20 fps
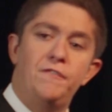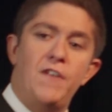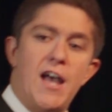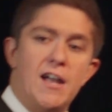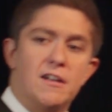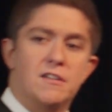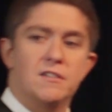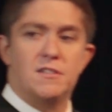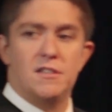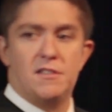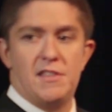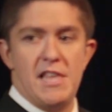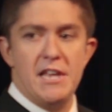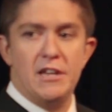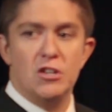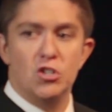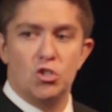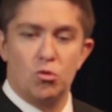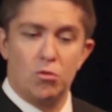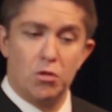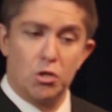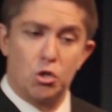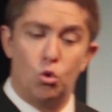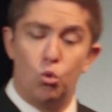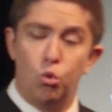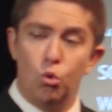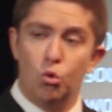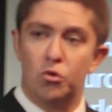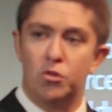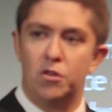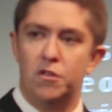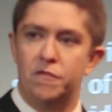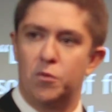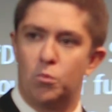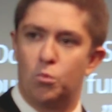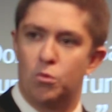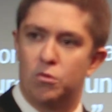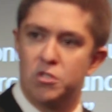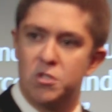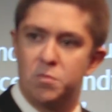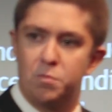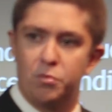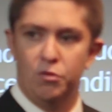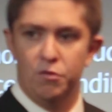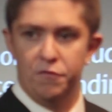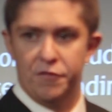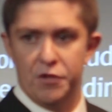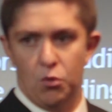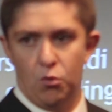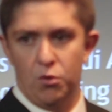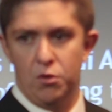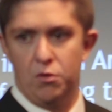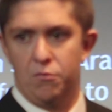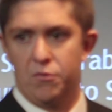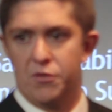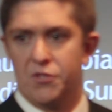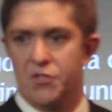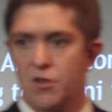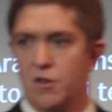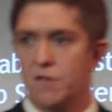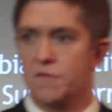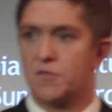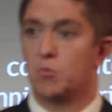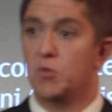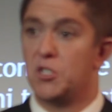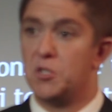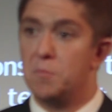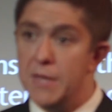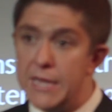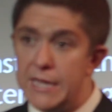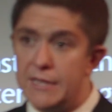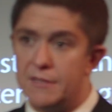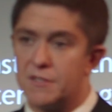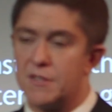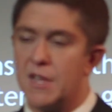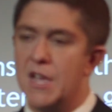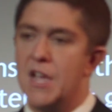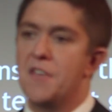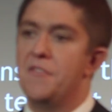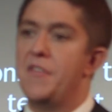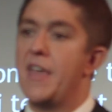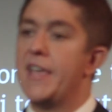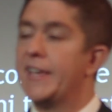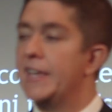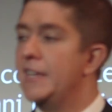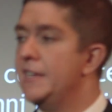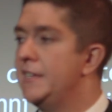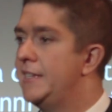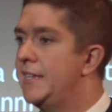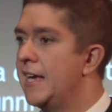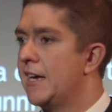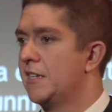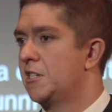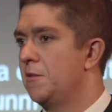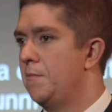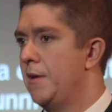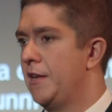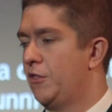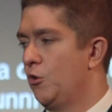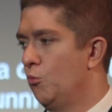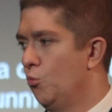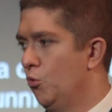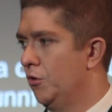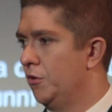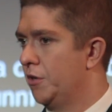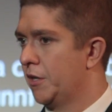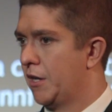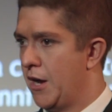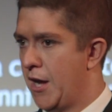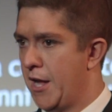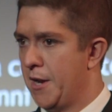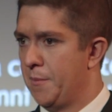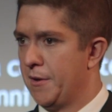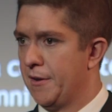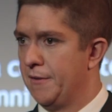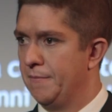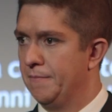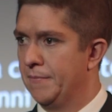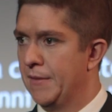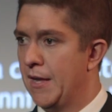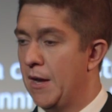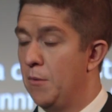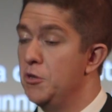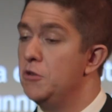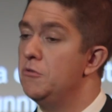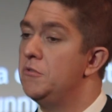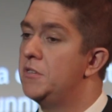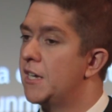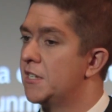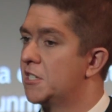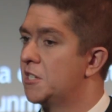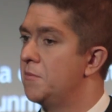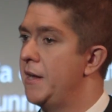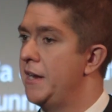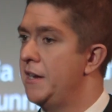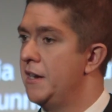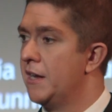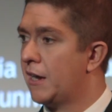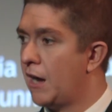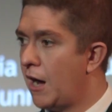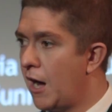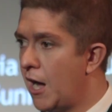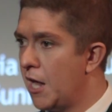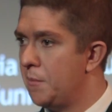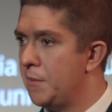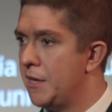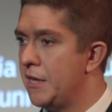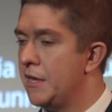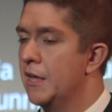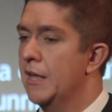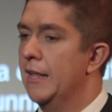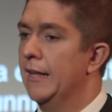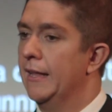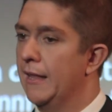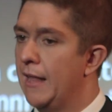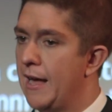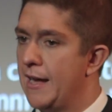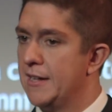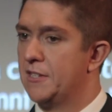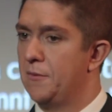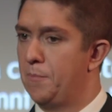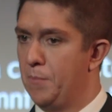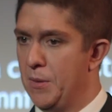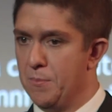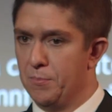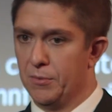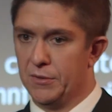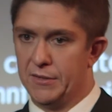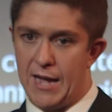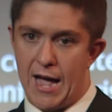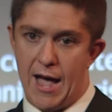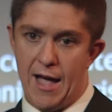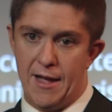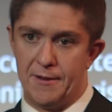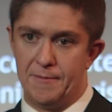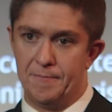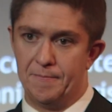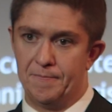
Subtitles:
fact is that they control 1/4 of the world's proven oil reserves, which means they can decimate the world economy. And when you decimate an economy, lots of people die.